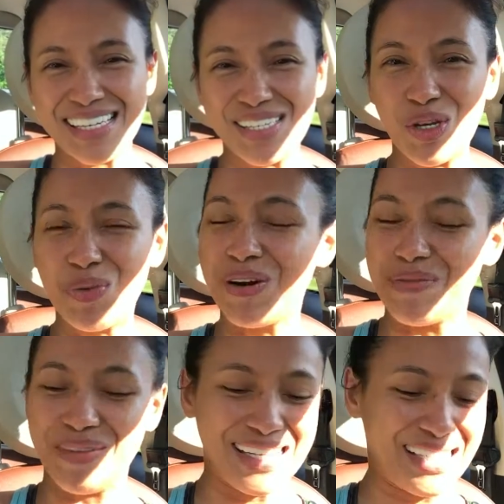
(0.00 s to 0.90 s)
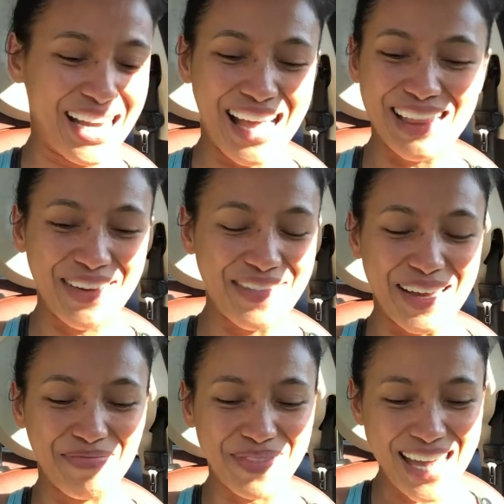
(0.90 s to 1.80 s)
It's super amazing. I love
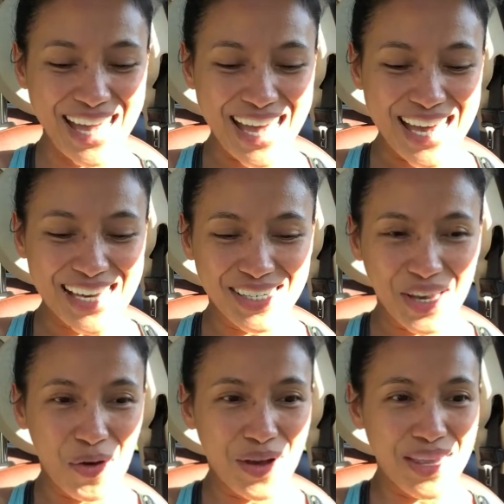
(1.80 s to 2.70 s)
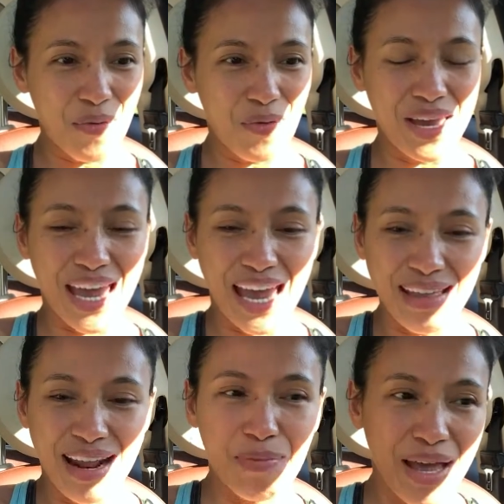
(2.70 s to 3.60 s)
it. So, and then we
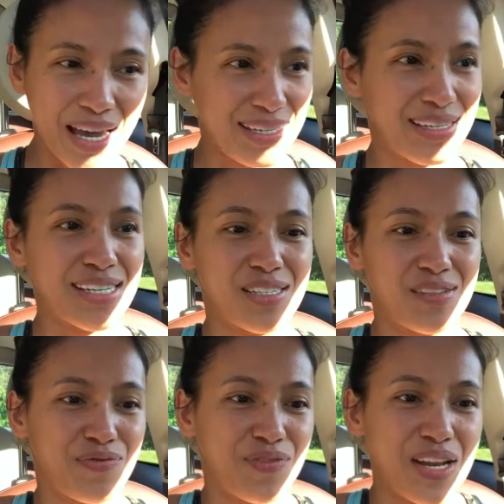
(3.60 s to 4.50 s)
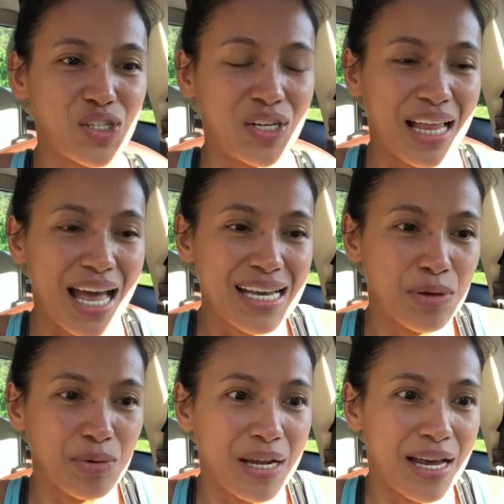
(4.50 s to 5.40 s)
ended up like just finished the class
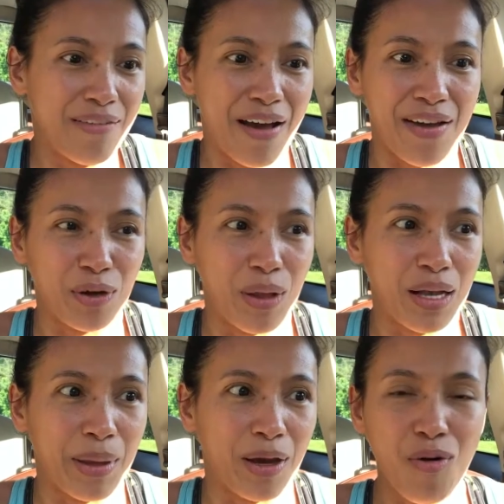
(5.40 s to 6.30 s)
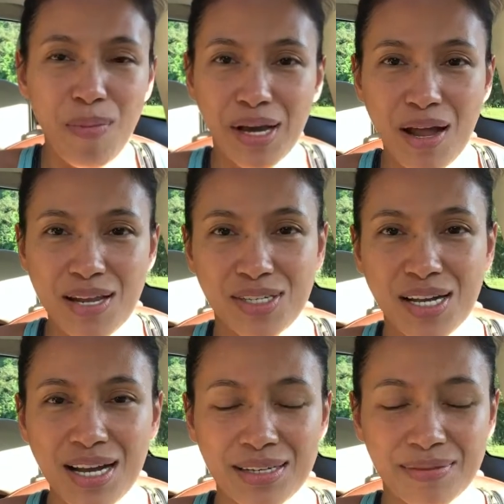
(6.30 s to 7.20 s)
and we're like 5:00. I'm like, oh my God, it's
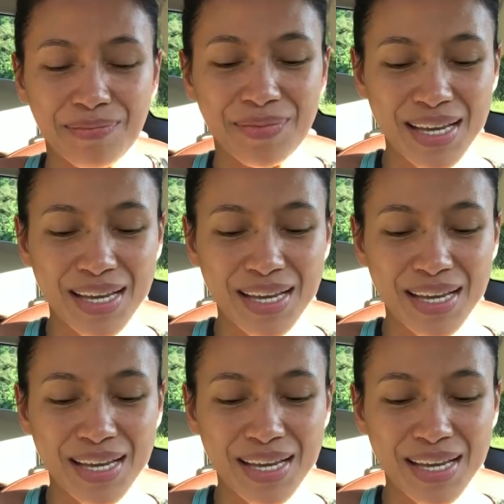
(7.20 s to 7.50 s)
done.